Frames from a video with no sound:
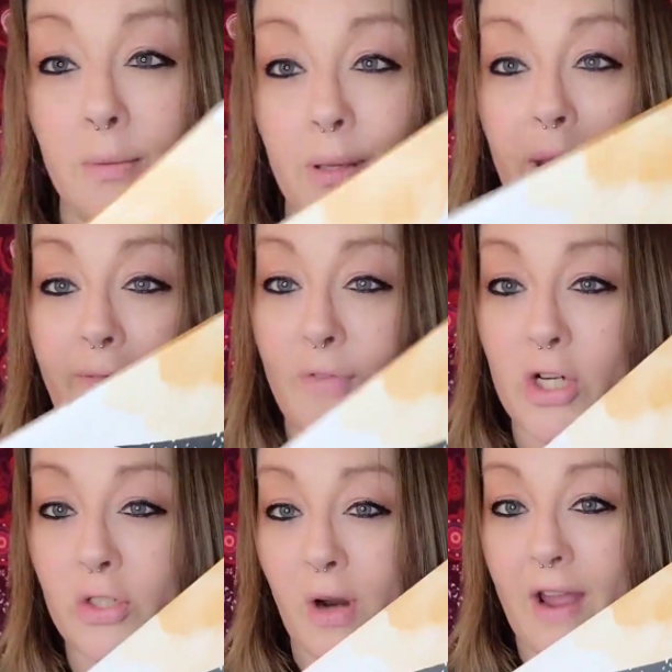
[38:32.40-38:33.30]
is going to be my
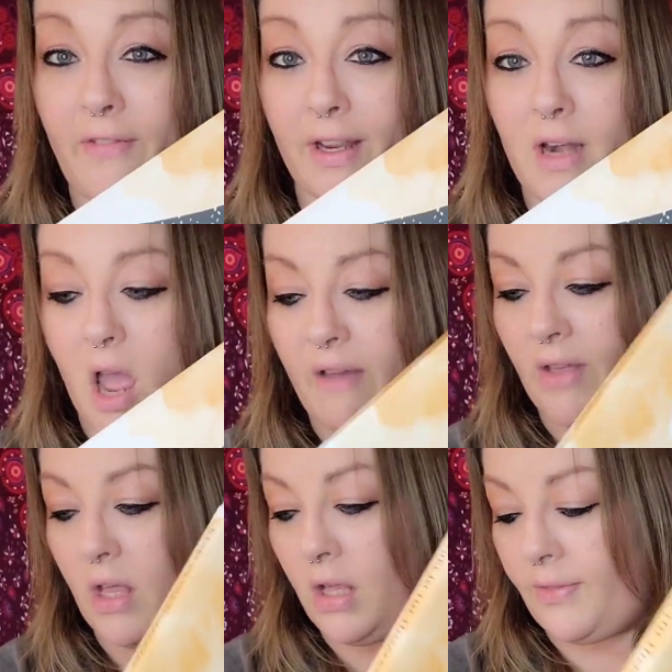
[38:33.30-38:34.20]
first graphic
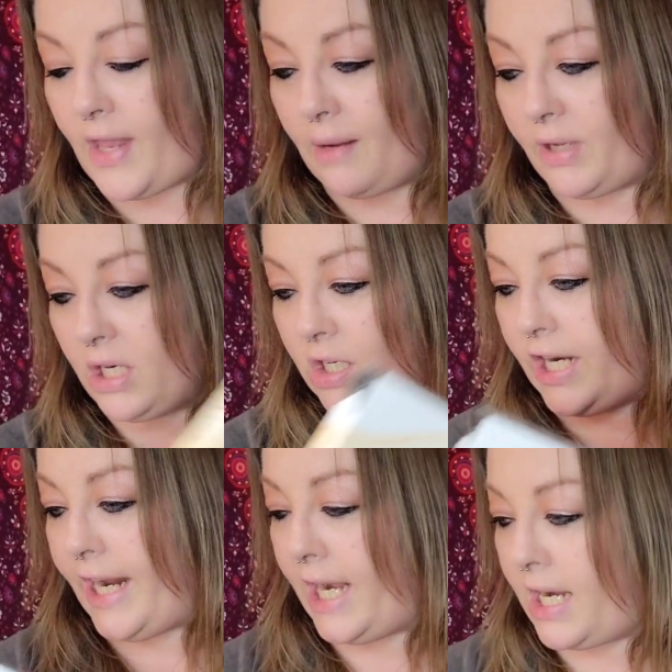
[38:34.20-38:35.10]
novel that I'm going to
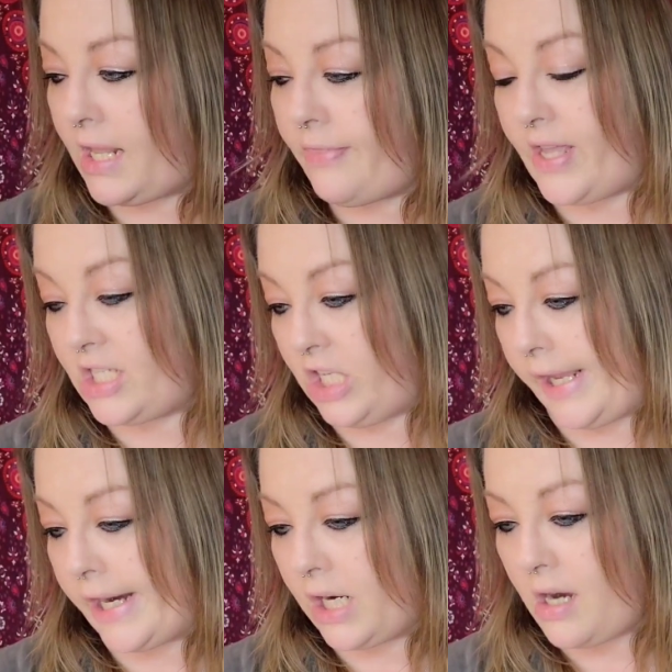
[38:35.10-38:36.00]
read this
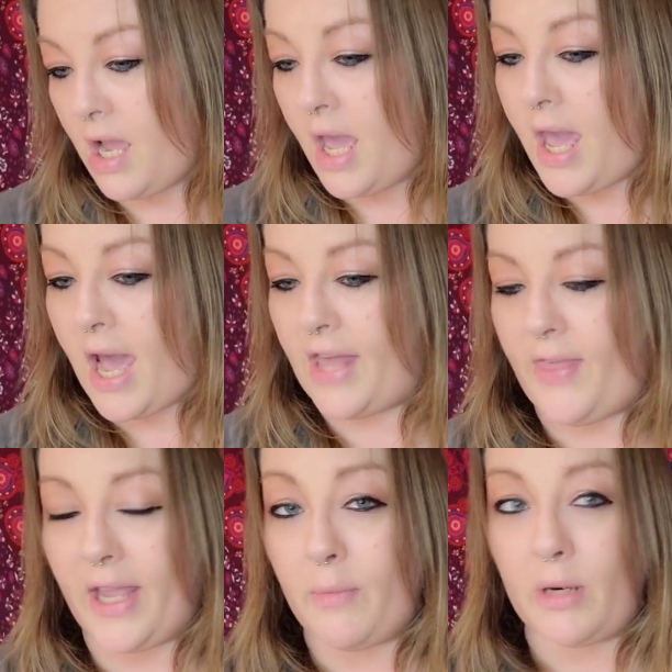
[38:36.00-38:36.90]
year. I
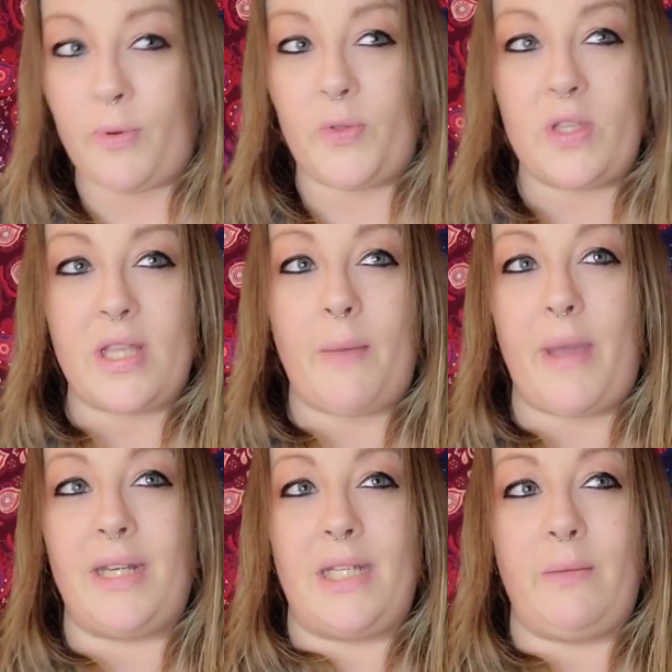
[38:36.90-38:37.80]
think I'm going to put this
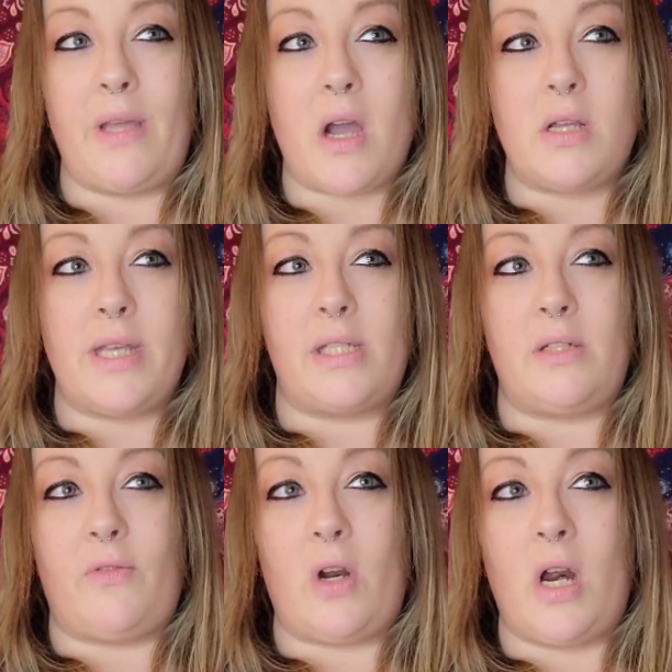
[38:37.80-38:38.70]
on my TBR
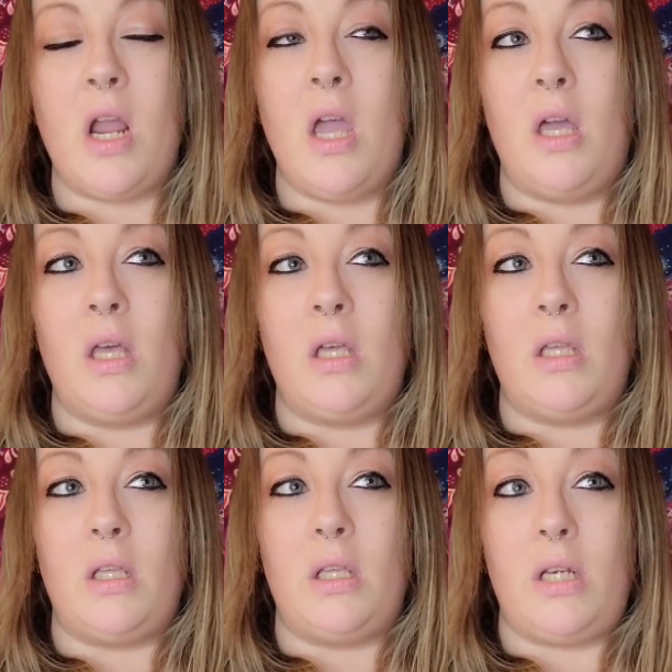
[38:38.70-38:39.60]
list for
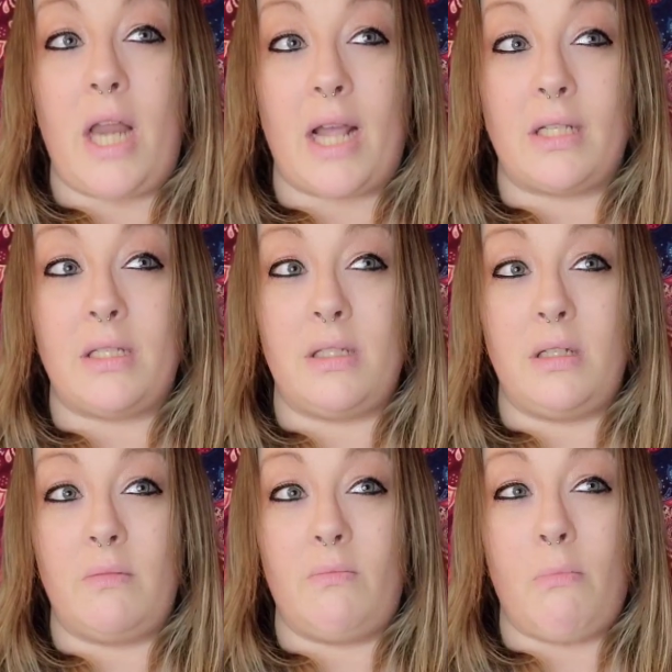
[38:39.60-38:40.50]

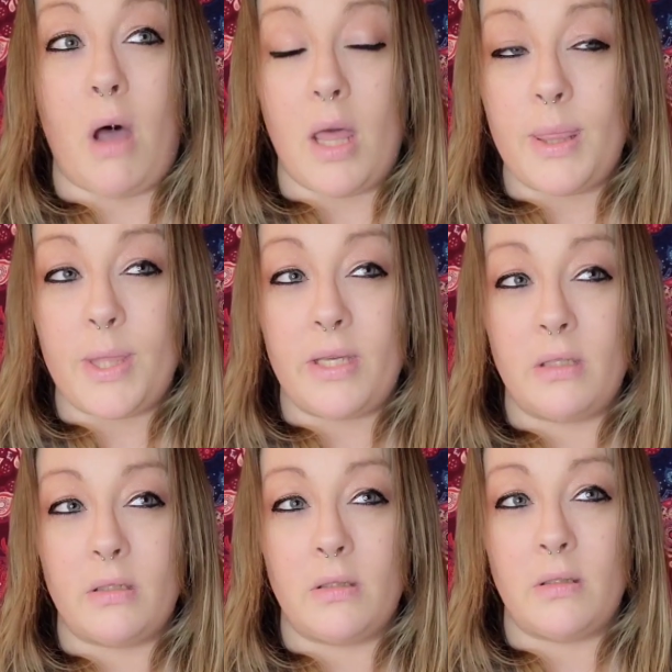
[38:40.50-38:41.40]
next month.
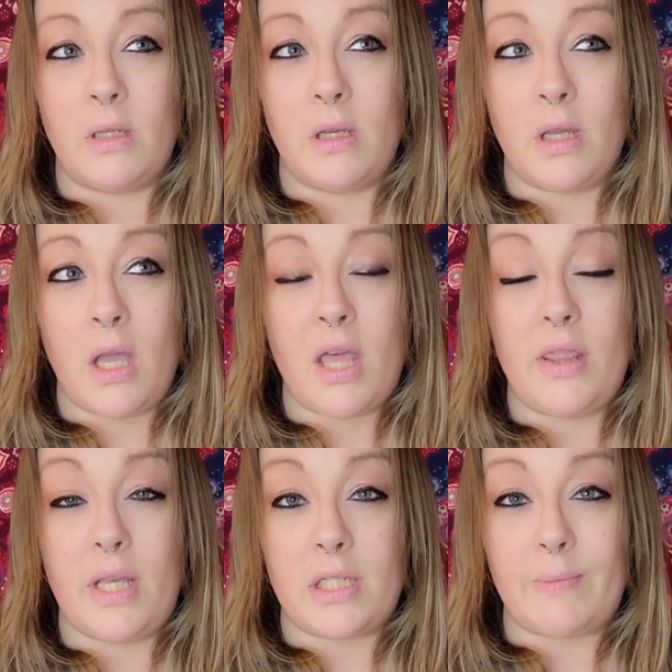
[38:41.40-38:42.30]

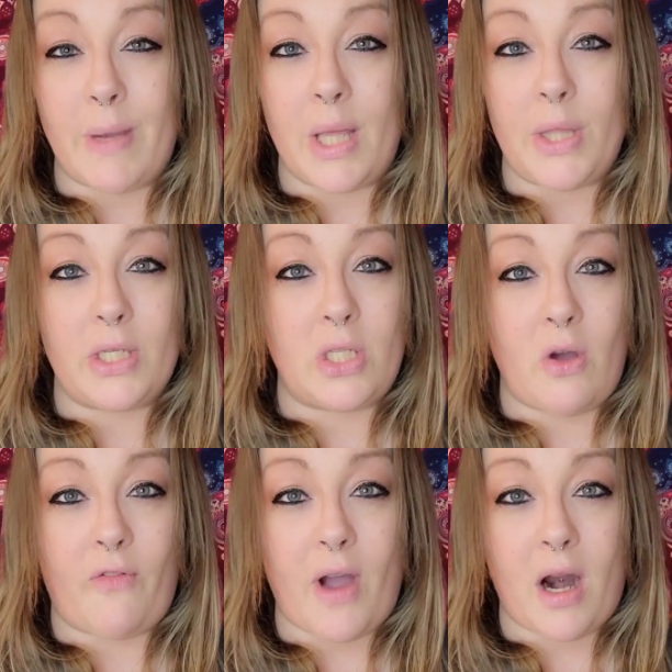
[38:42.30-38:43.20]
This month
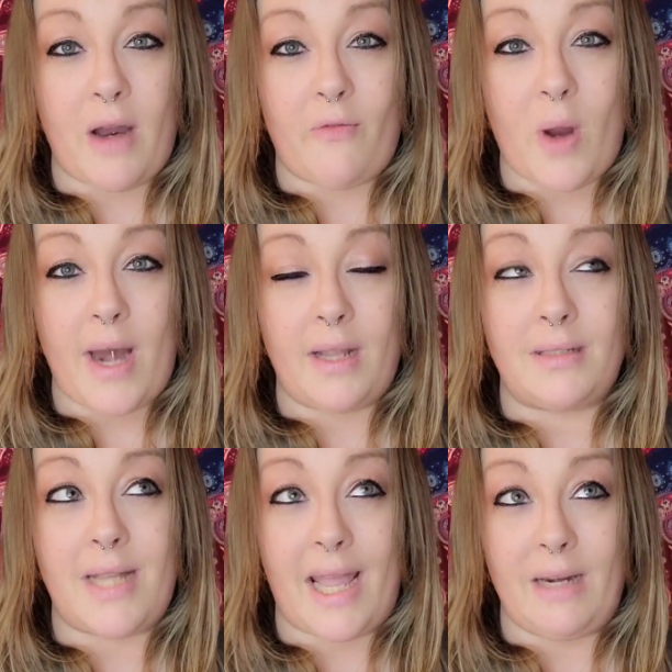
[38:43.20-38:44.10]
so far I've read
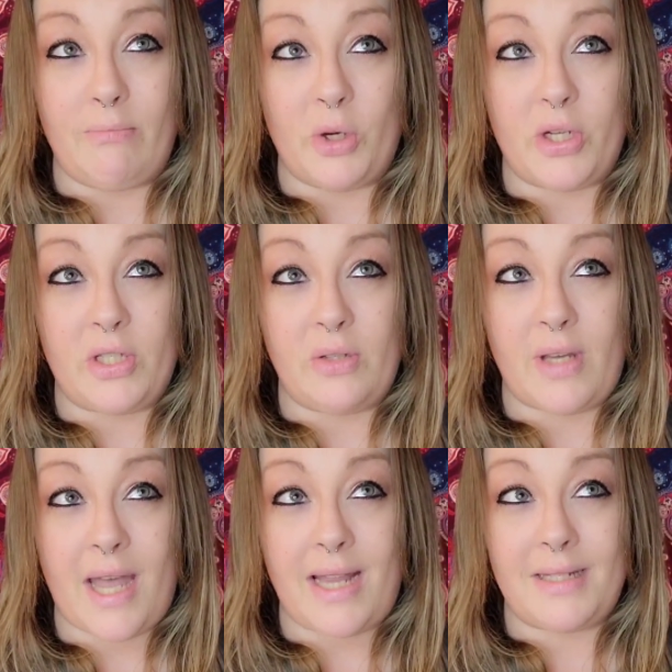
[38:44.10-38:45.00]
10 books, you
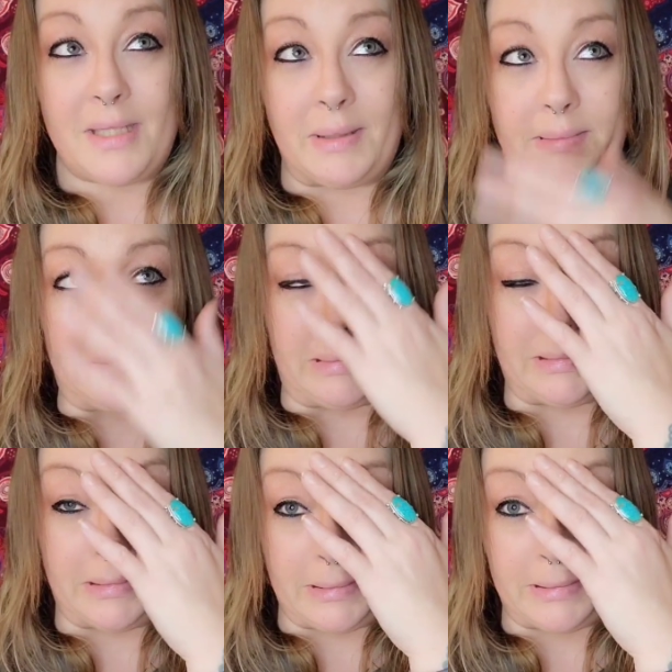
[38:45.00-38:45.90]
guys.
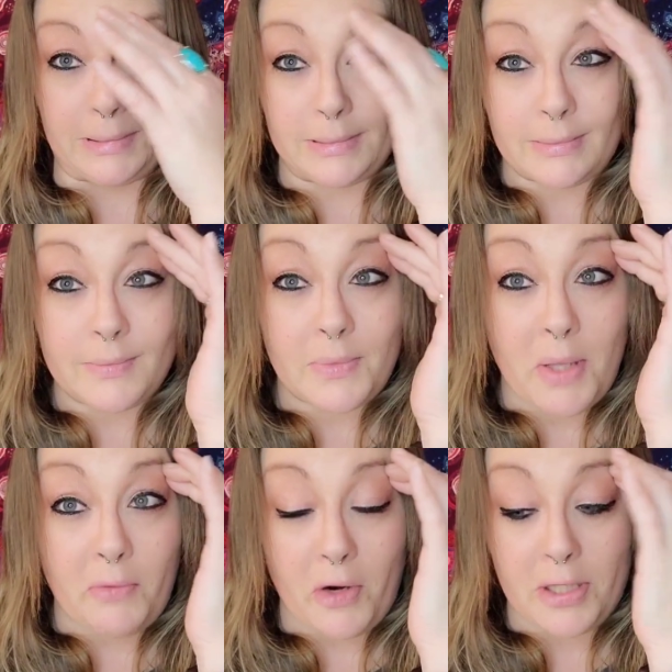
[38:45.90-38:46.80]

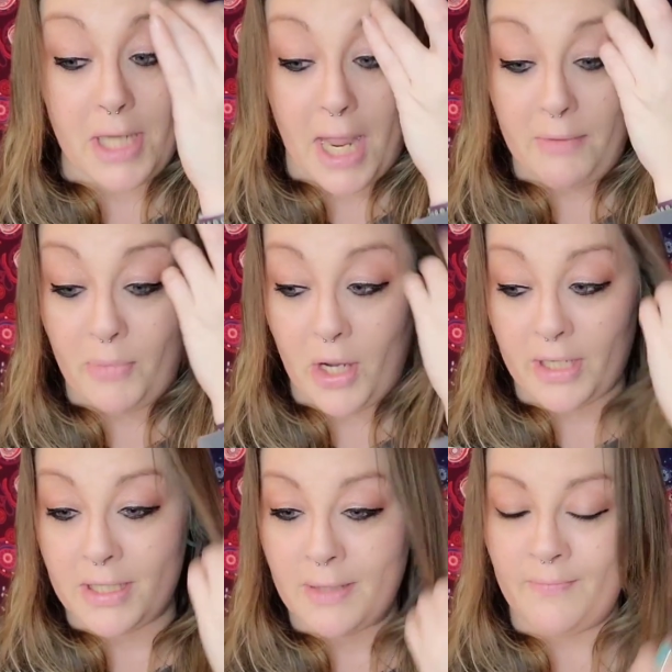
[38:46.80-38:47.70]
I've read 10
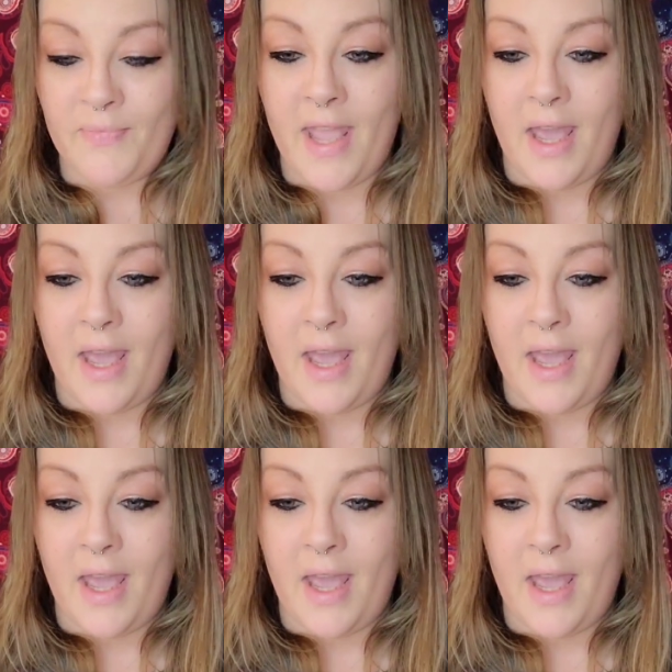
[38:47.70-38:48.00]
books.